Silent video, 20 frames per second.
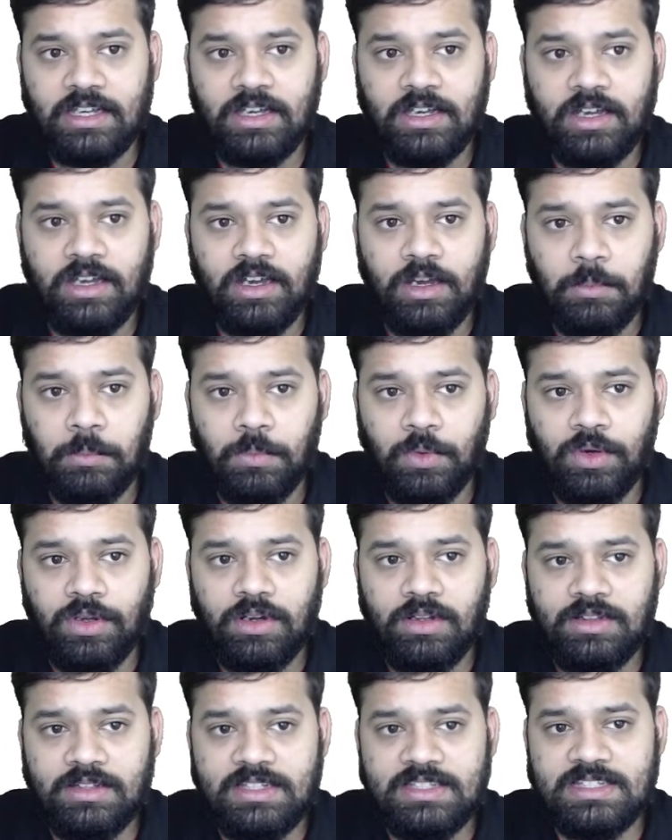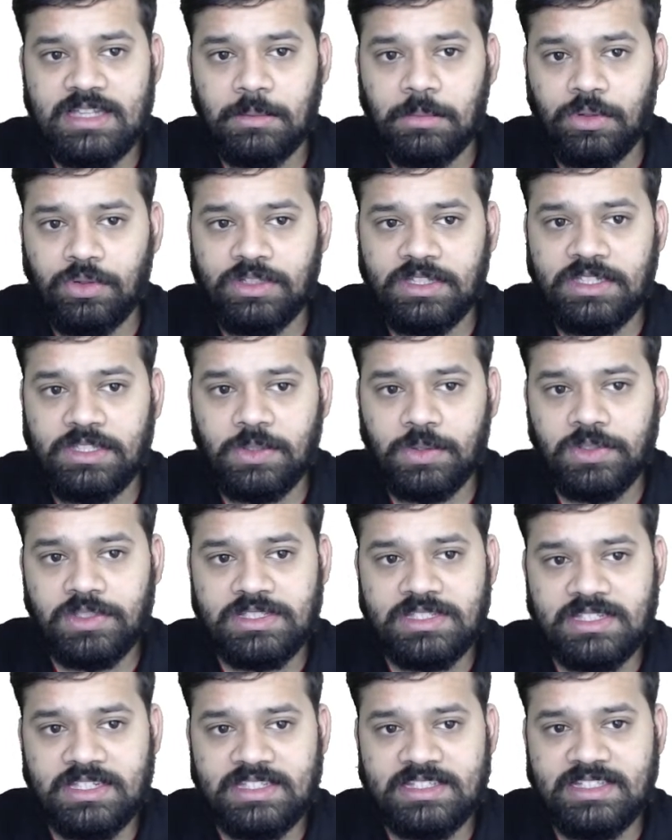More on this about the new
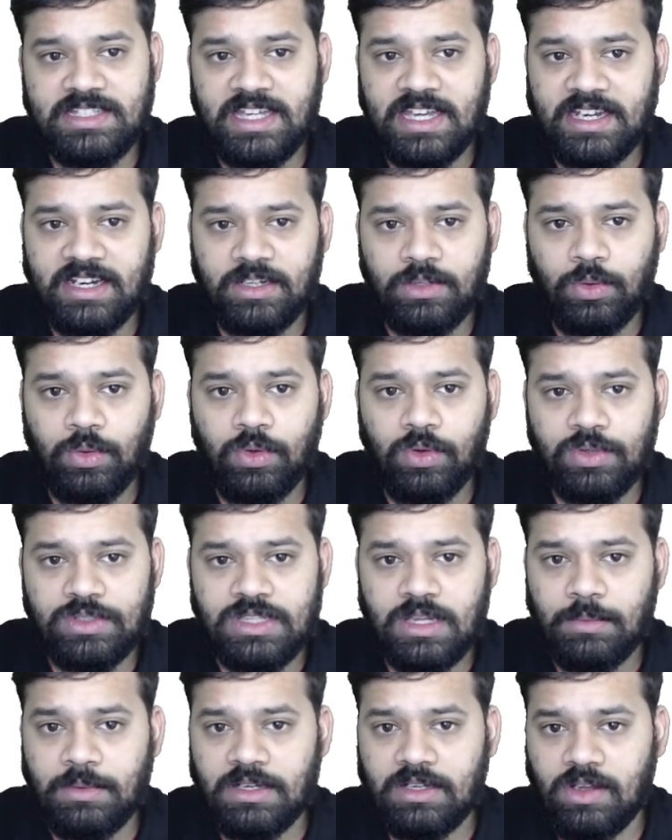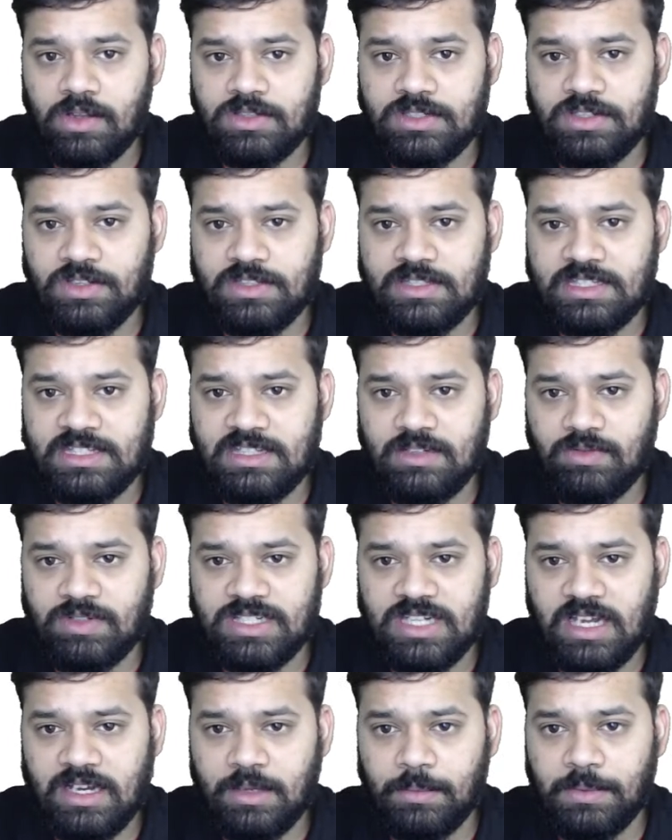district, the Araku Lok Sabha constituency in
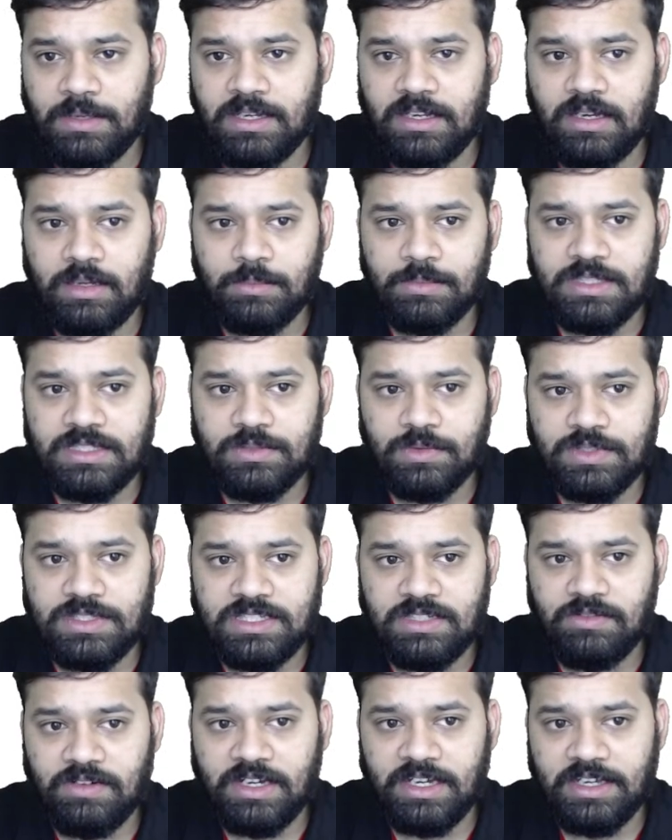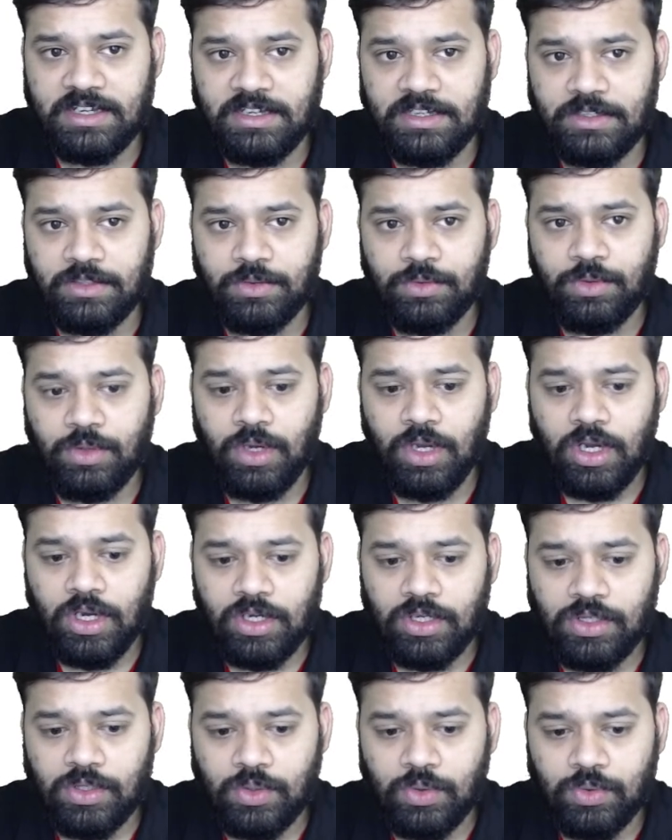Visakhapatnam, this was divided into
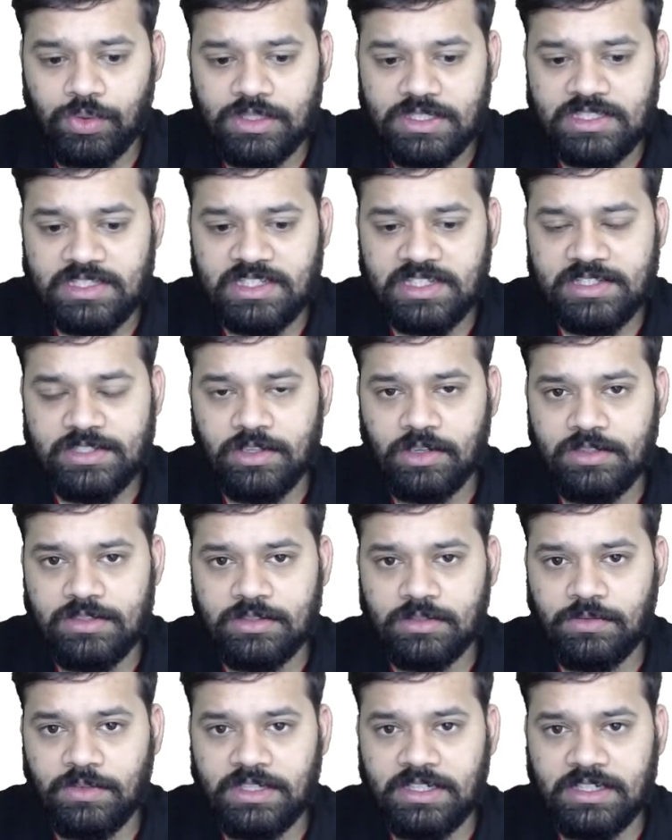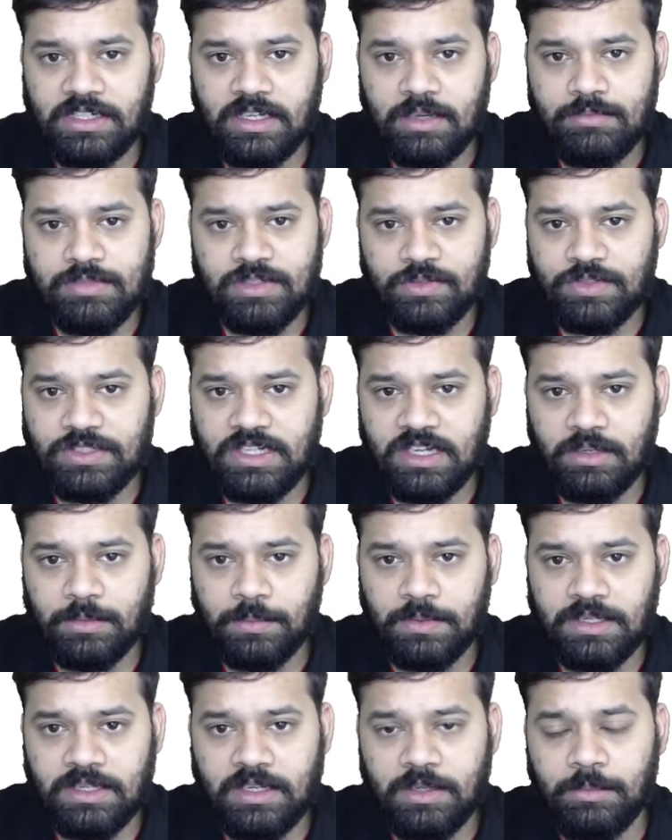2 districts. Also, when it comes to
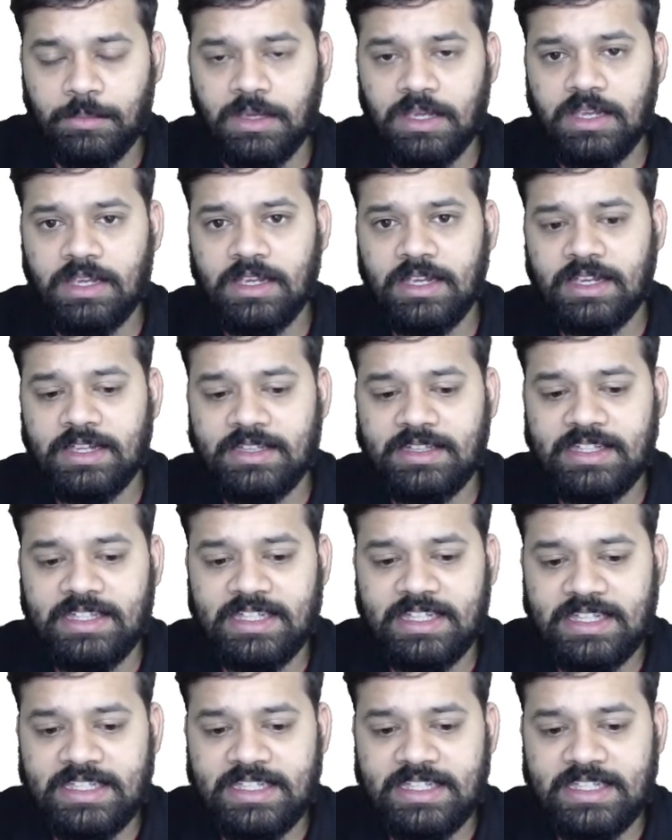Visakhapatnam, the